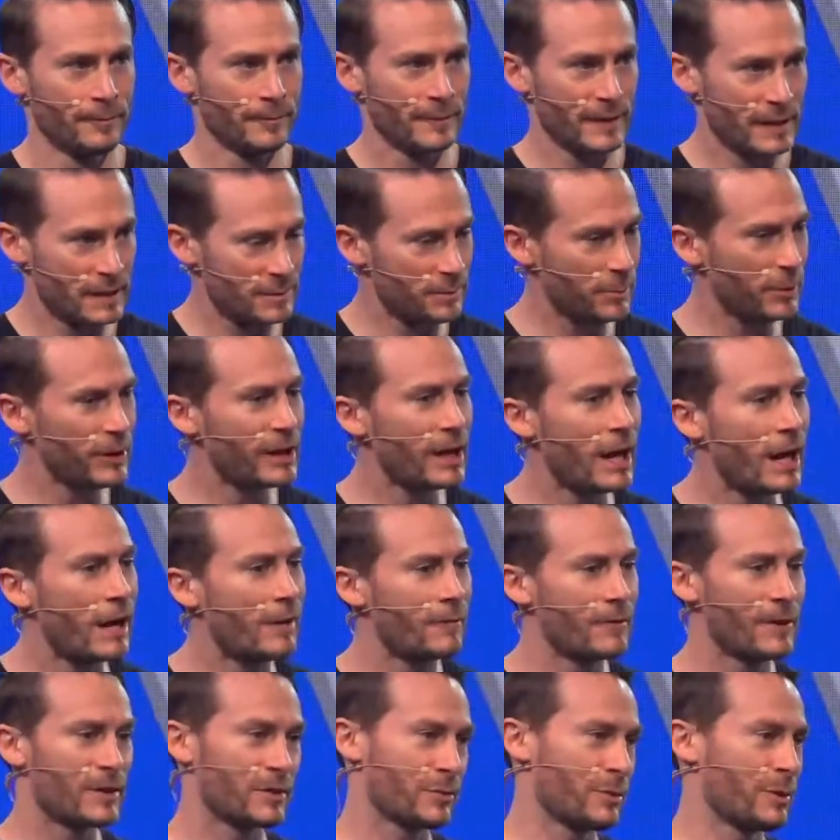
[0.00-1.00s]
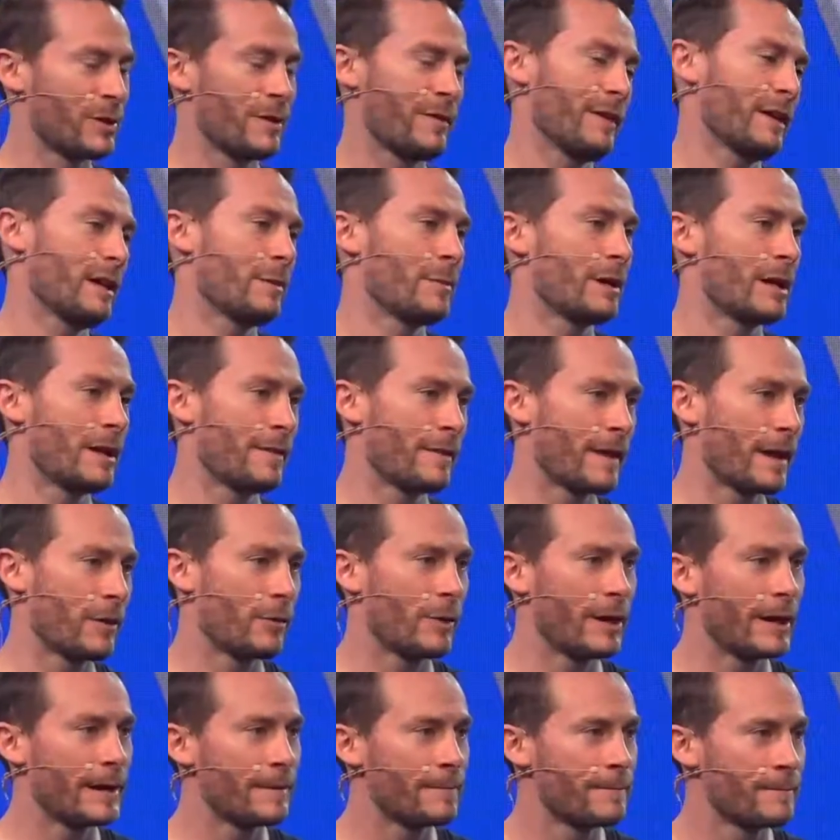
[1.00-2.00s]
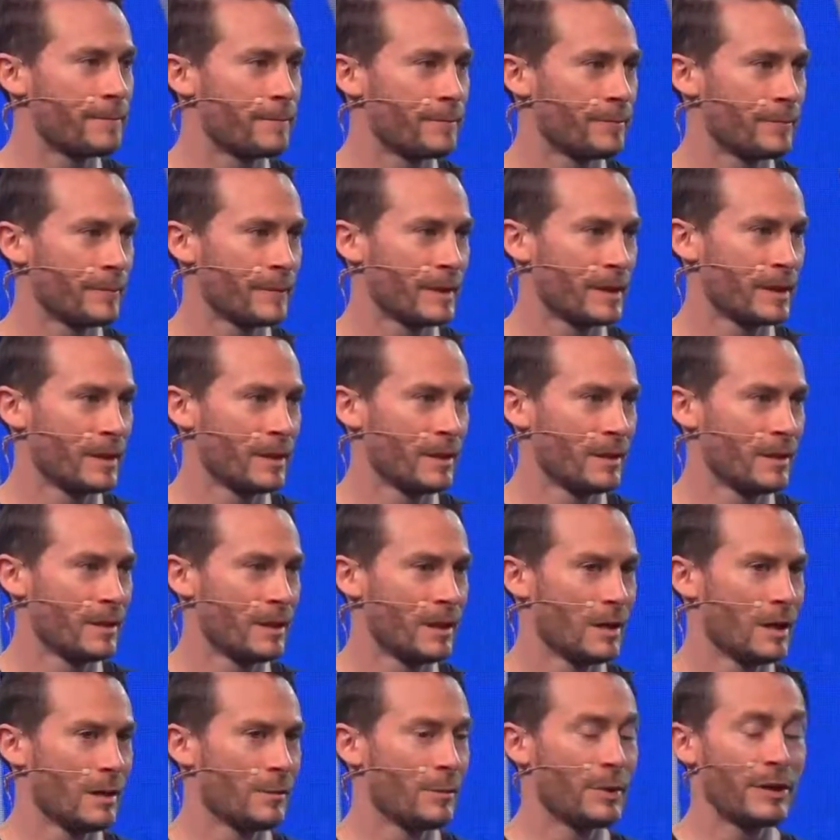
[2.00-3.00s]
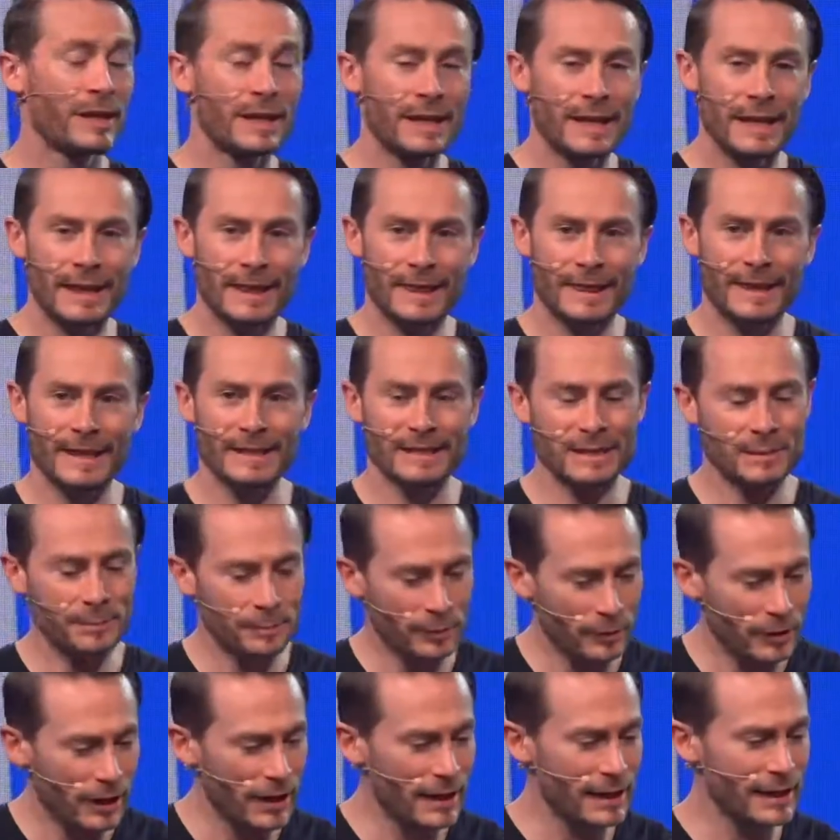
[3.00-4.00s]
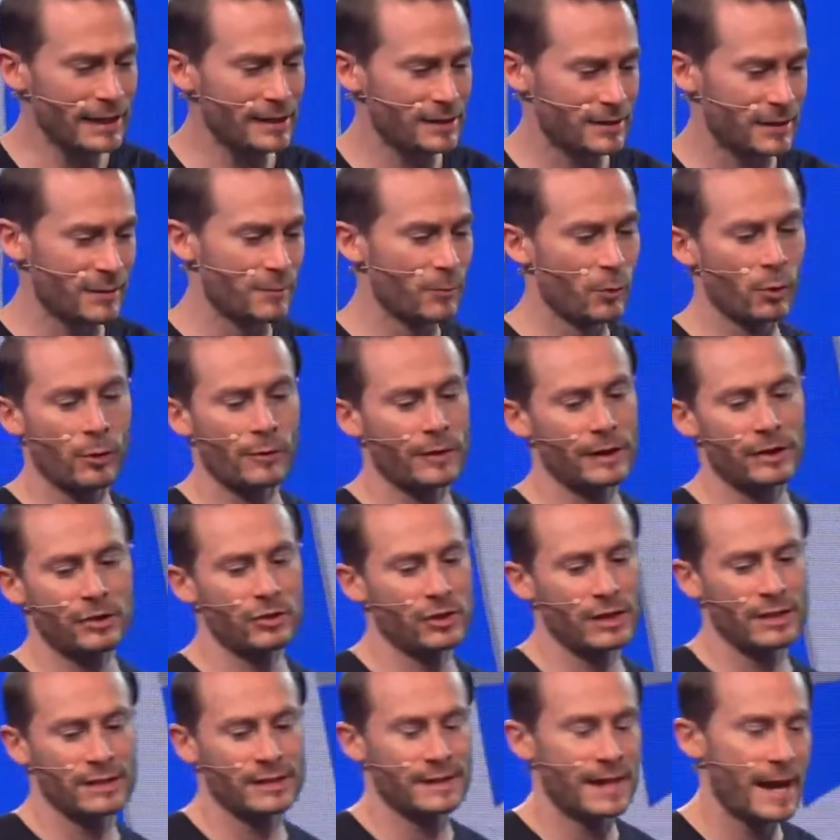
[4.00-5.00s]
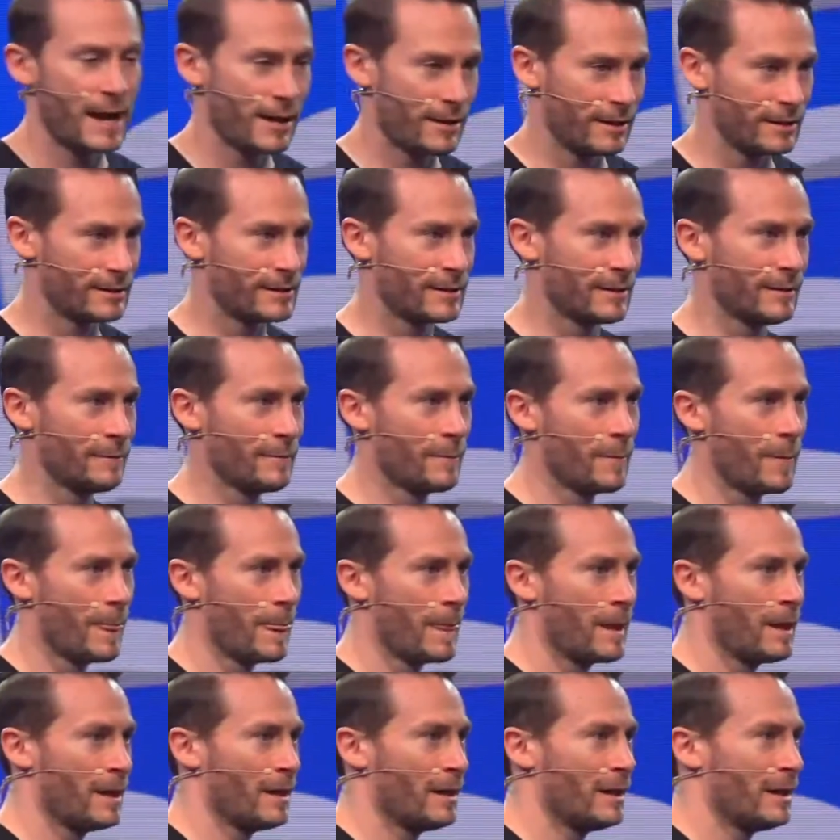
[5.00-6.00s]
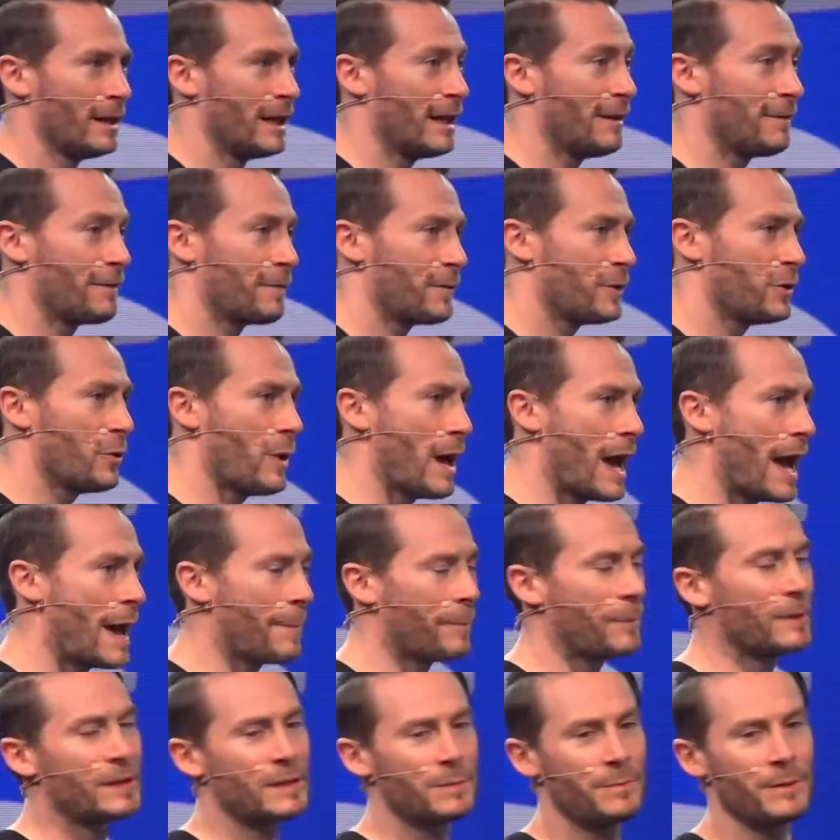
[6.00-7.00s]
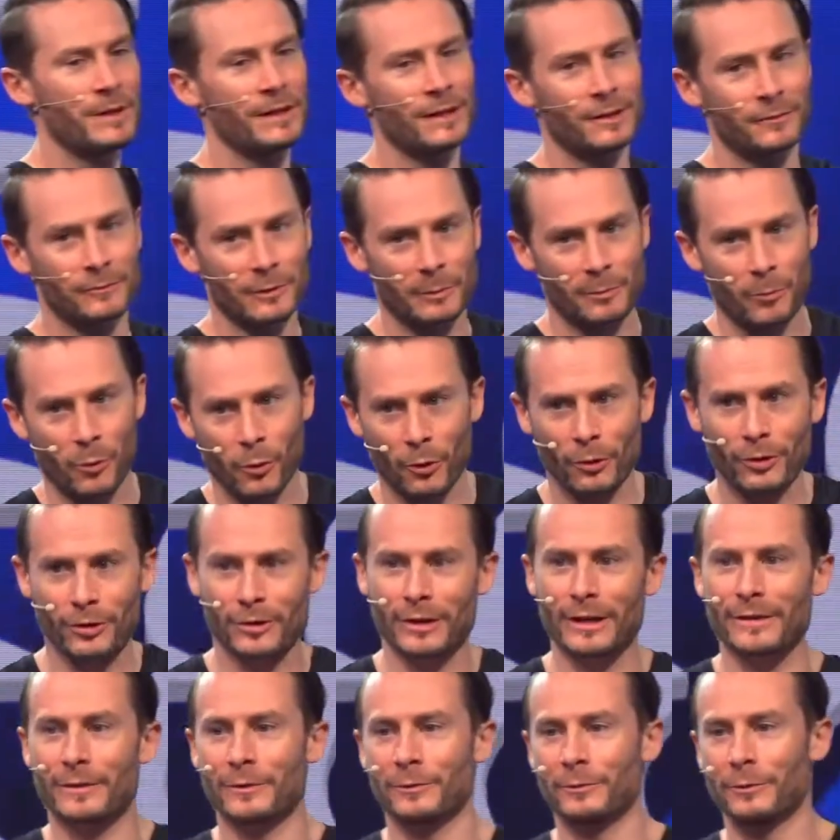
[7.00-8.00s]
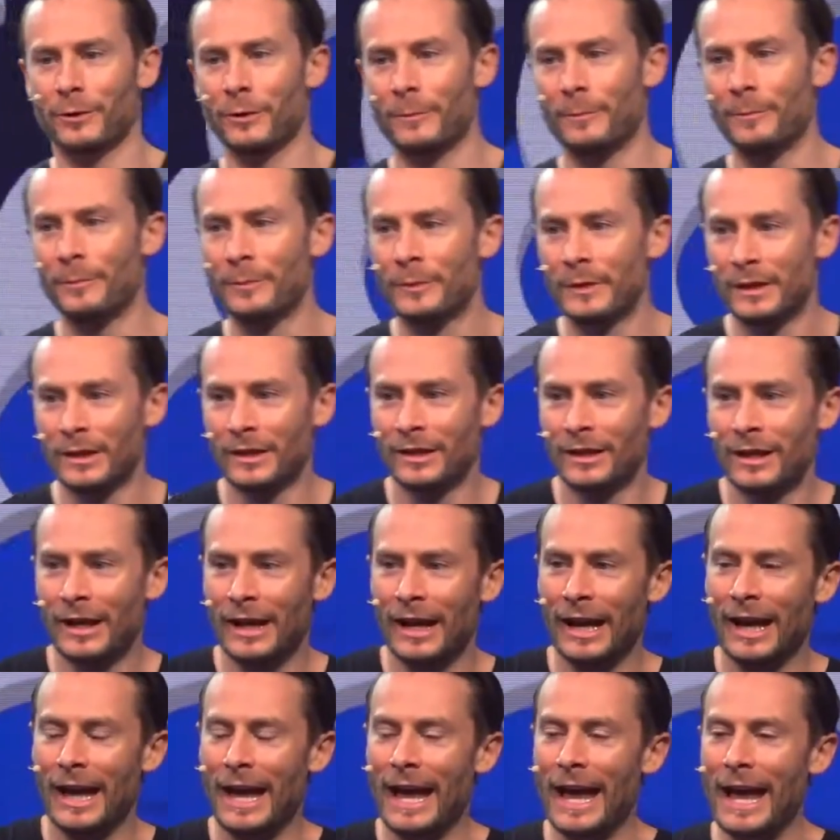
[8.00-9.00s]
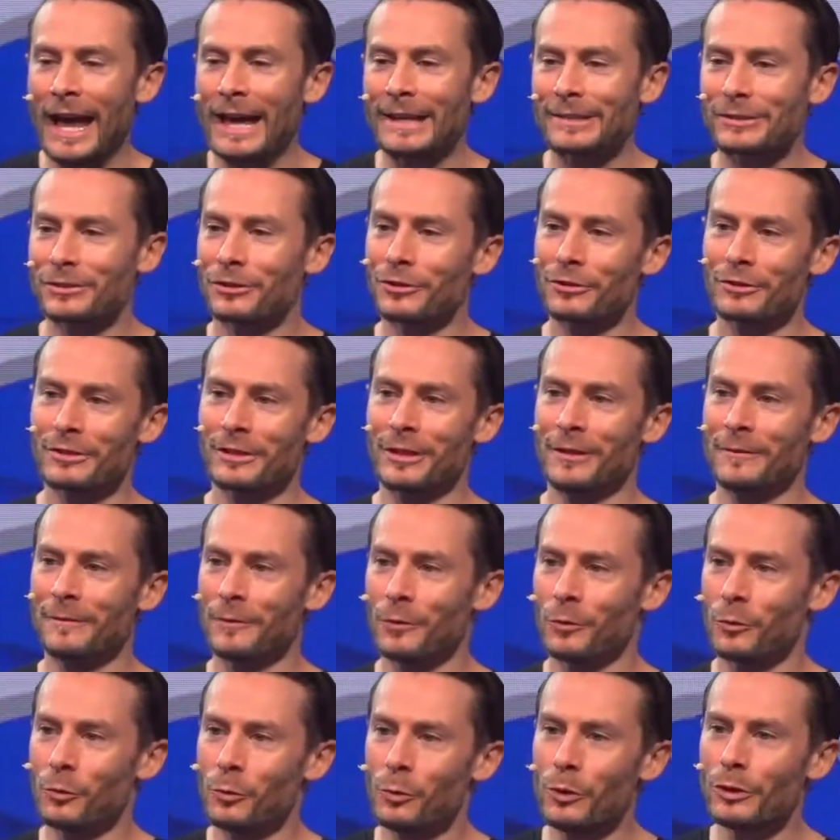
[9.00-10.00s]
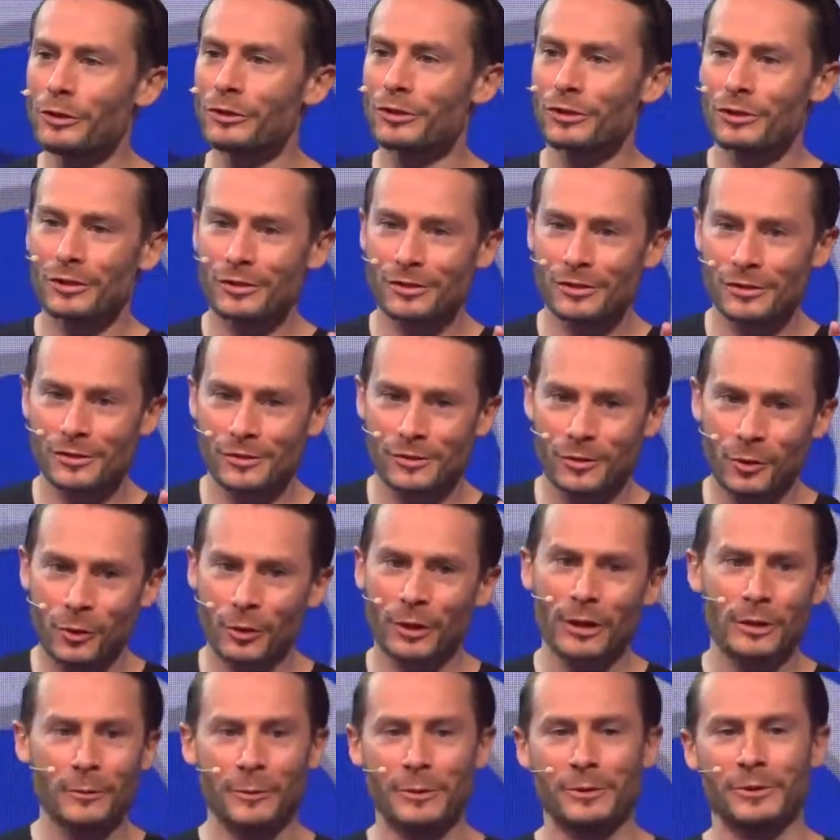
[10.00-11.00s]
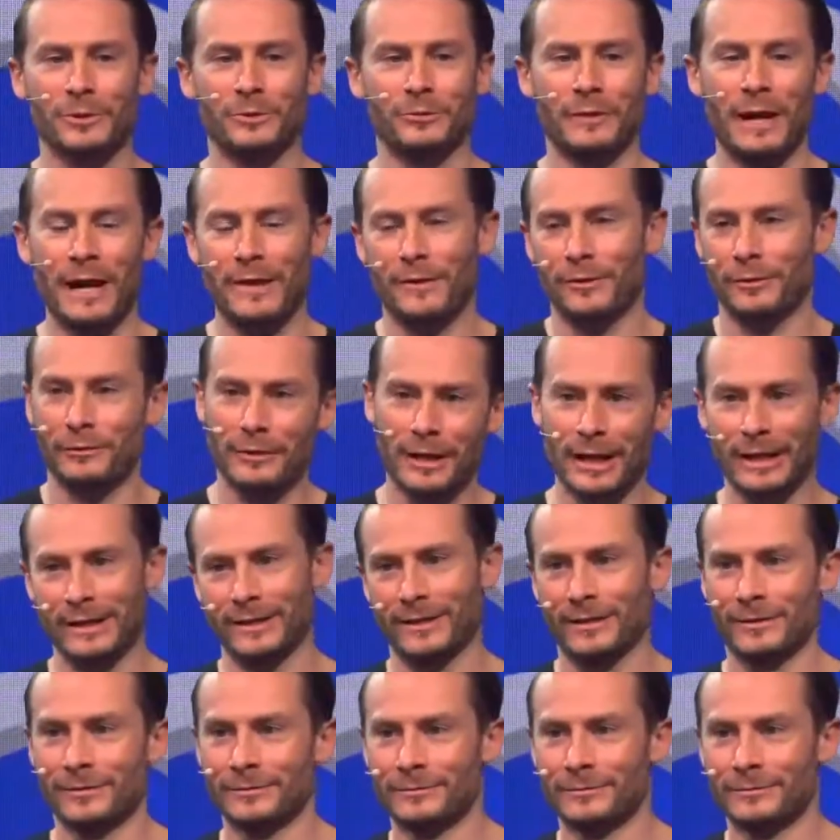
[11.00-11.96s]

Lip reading: It's pretty obvious when you think about it that way. But this applies to more than just talent. If you happen to be a reporter in the room, ask yourself, which story would you rather write?